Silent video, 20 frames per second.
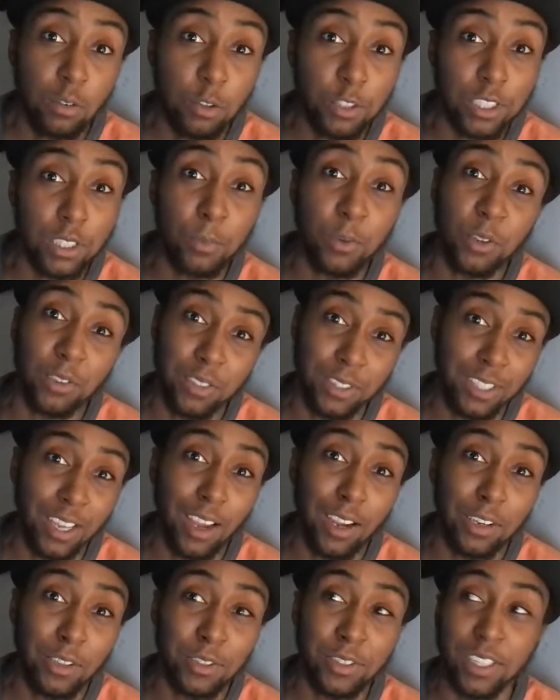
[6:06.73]
on some of your
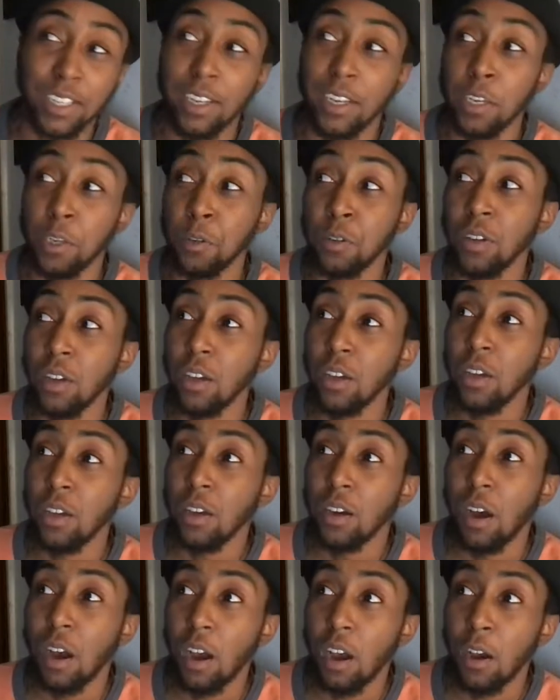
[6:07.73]
desires and
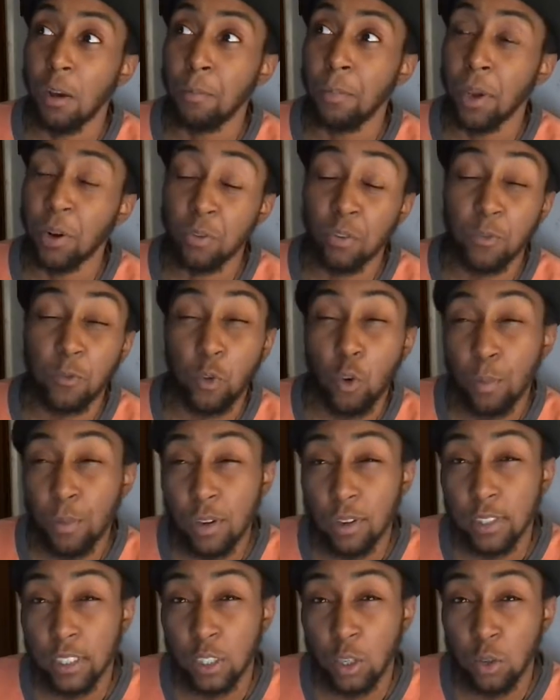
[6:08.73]
uh, better informing
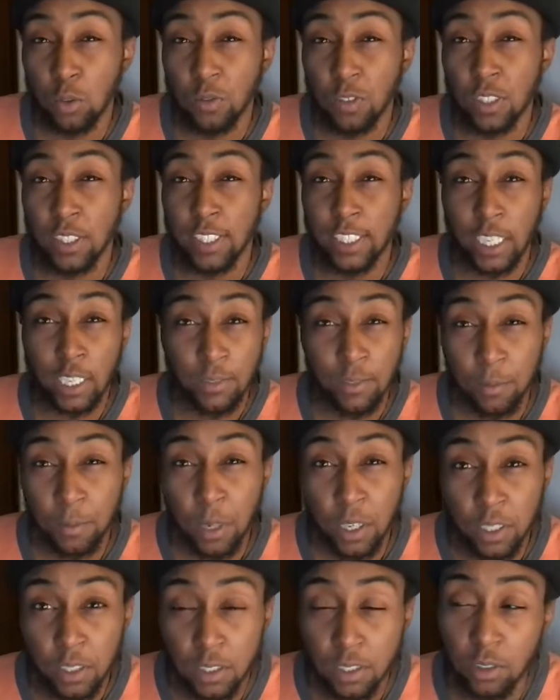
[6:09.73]
yourself and saving
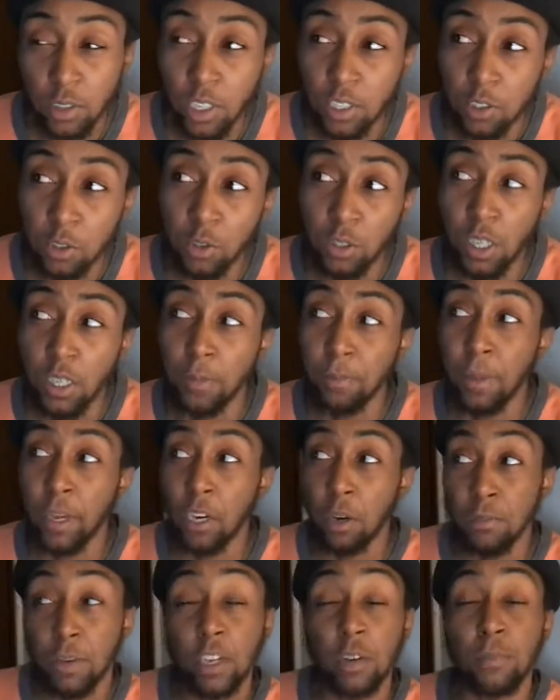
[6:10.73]
money so that you can make
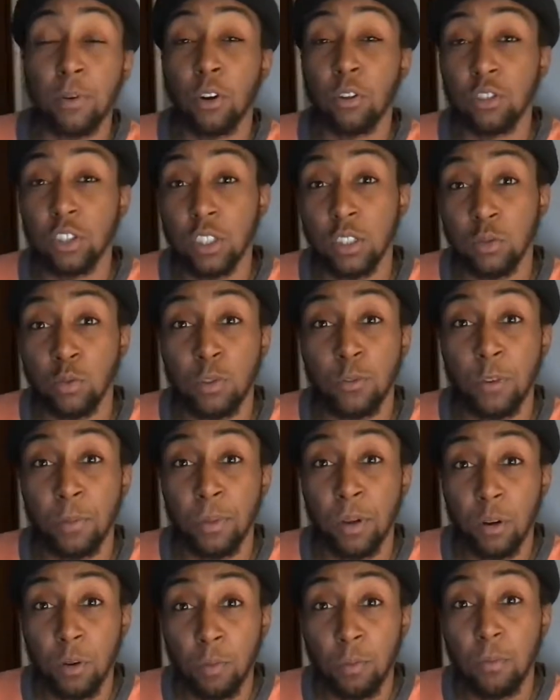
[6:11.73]
a better purchase with a,
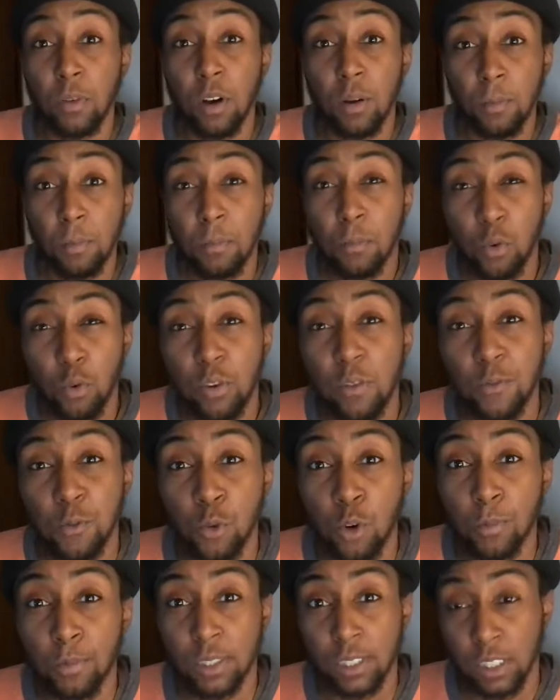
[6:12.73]
be- um, a more
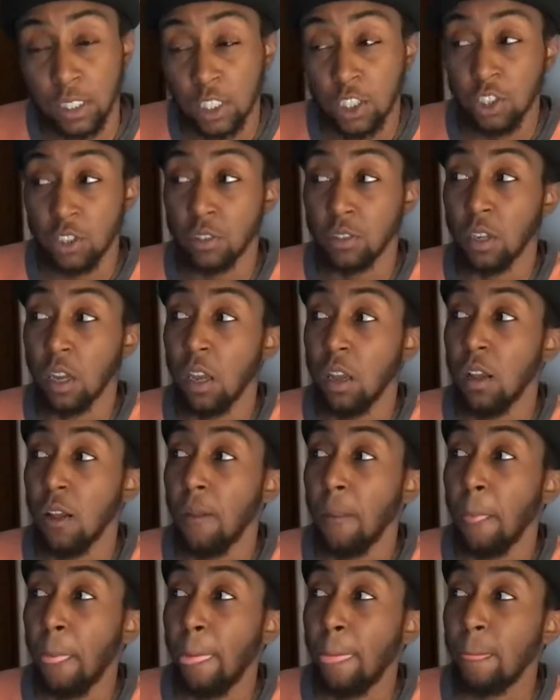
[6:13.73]
informed decision.
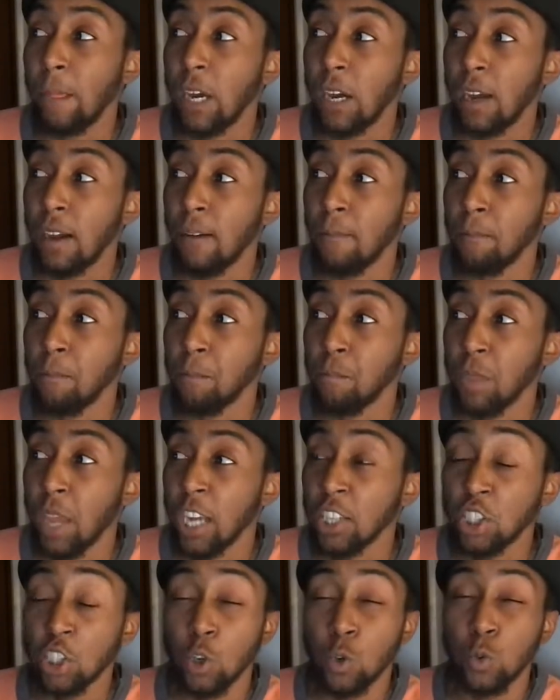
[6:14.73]
Um,
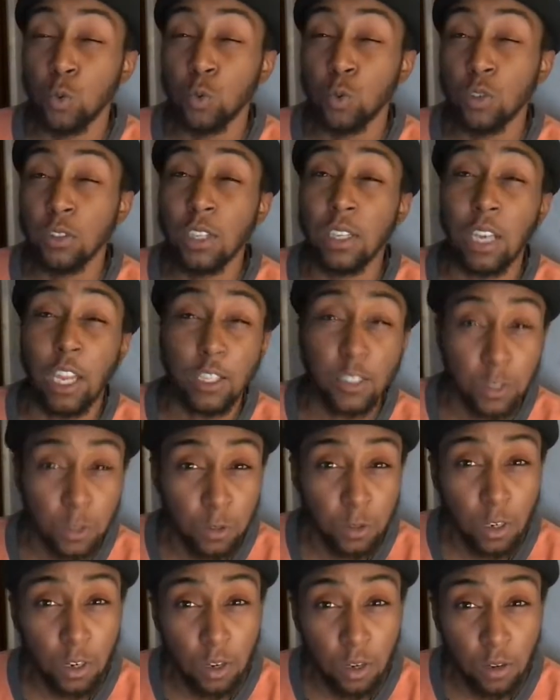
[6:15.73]
I chose the
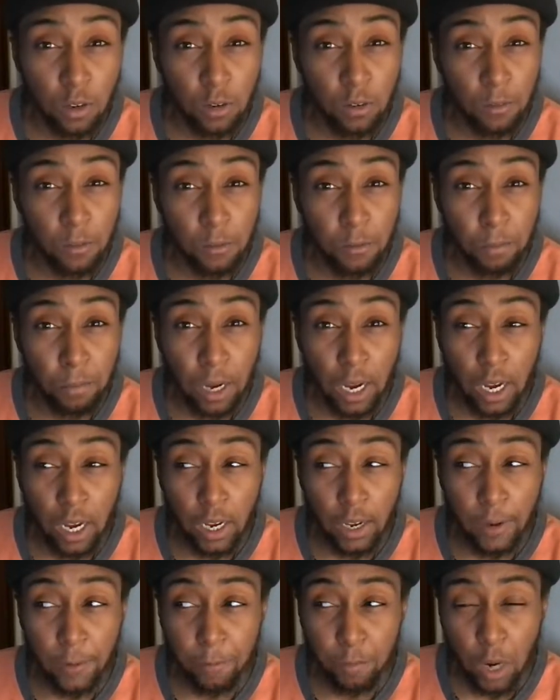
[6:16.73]
lesser of
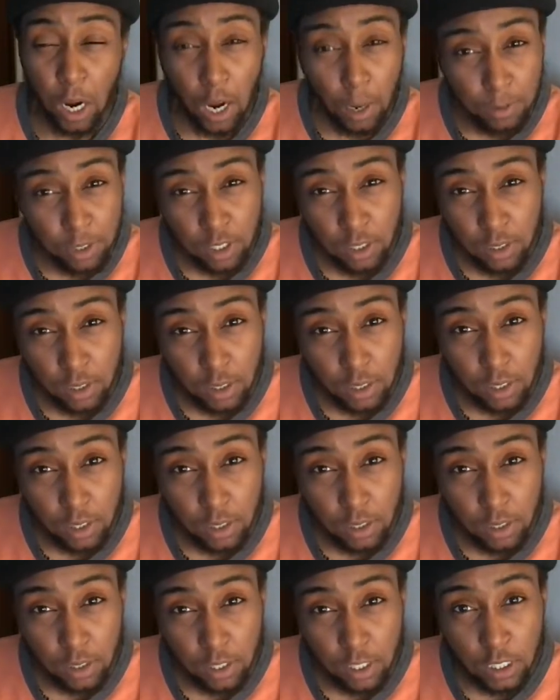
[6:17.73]
my options,
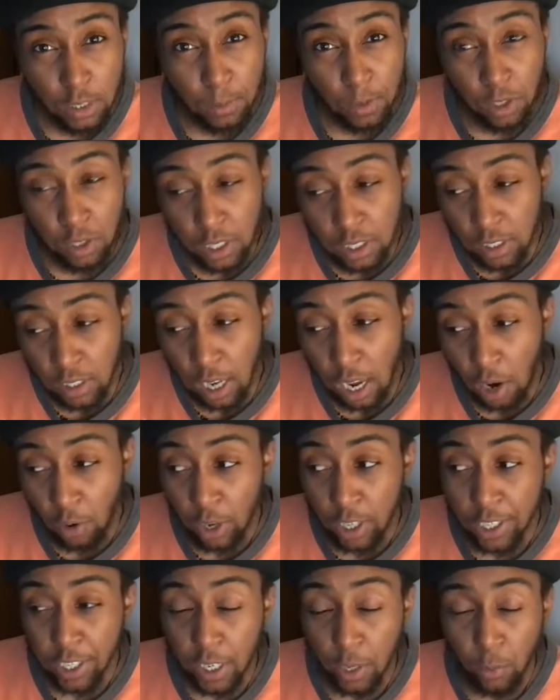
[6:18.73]
similarly to how
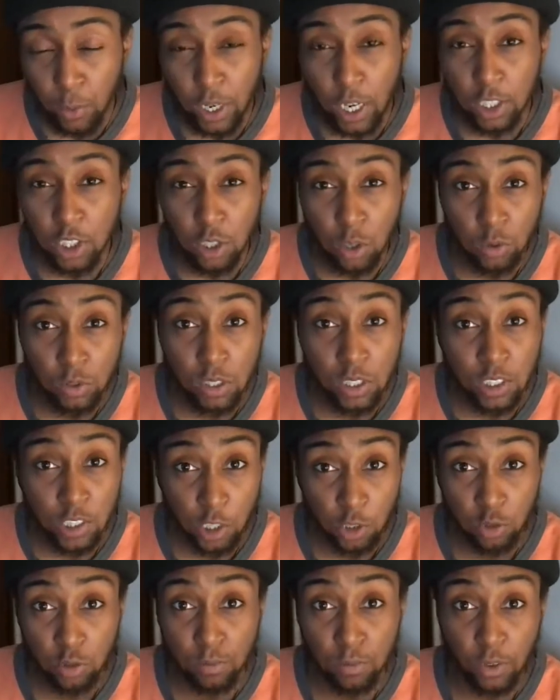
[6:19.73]
I did when I chose the
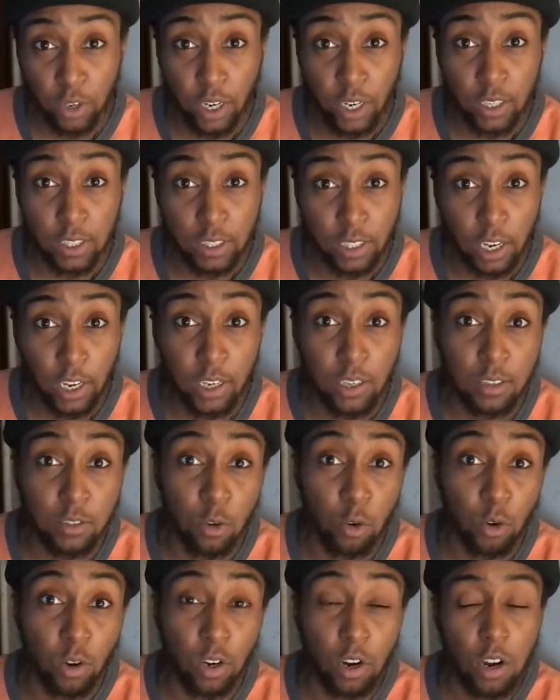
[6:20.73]
Zetra brandscape,
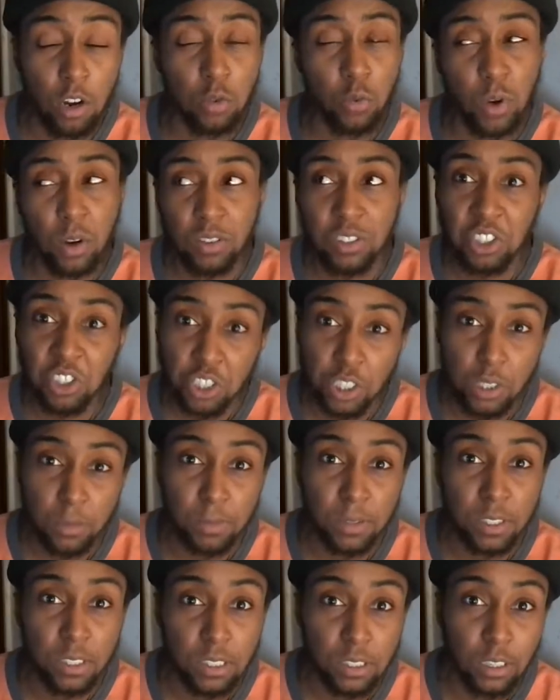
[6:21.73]
going, oh, well, it's
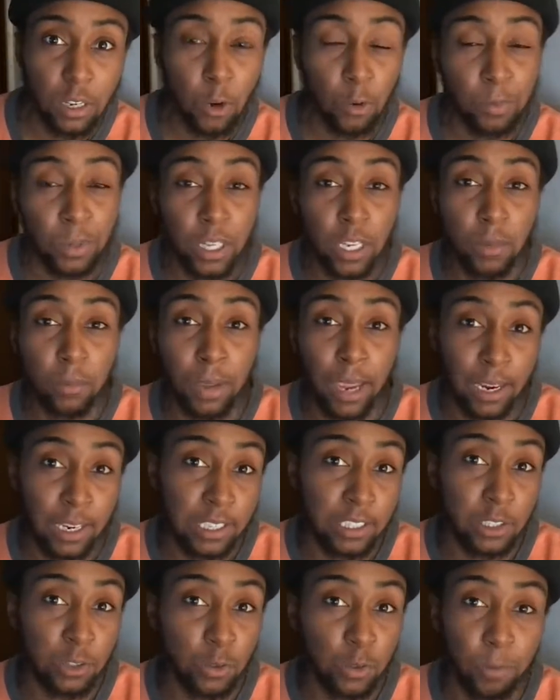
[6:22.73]
cheap and it'll help me get back
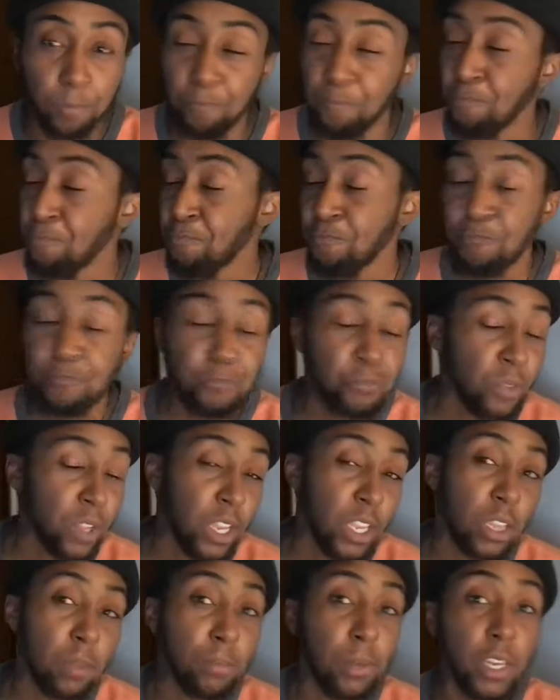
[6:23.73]
into it.
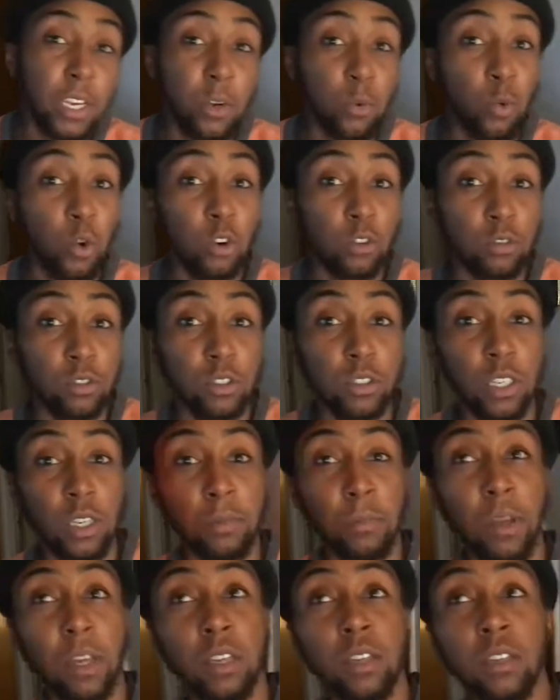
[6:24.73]
It made it worse. It
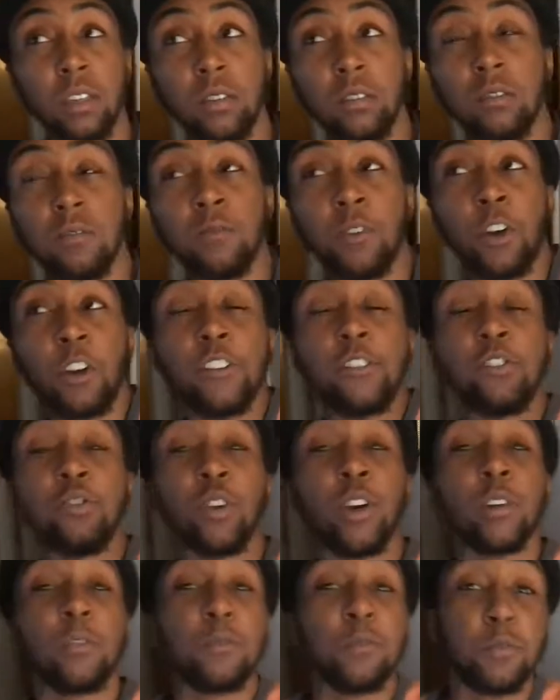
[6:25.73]
made it very
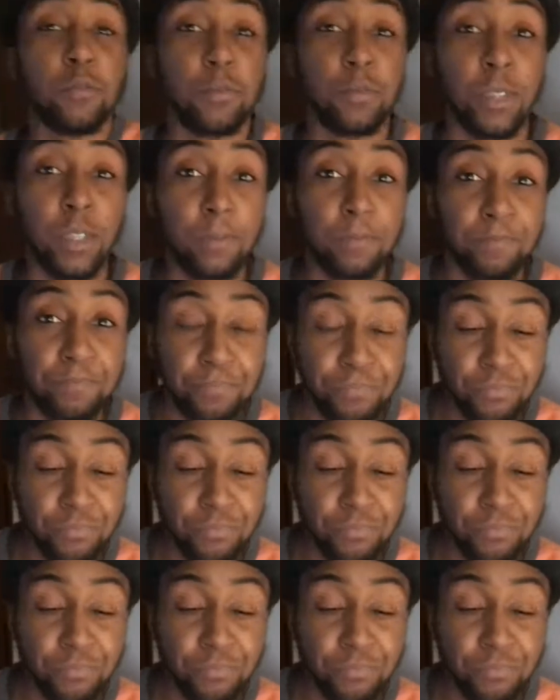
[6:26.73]
dreadful for me.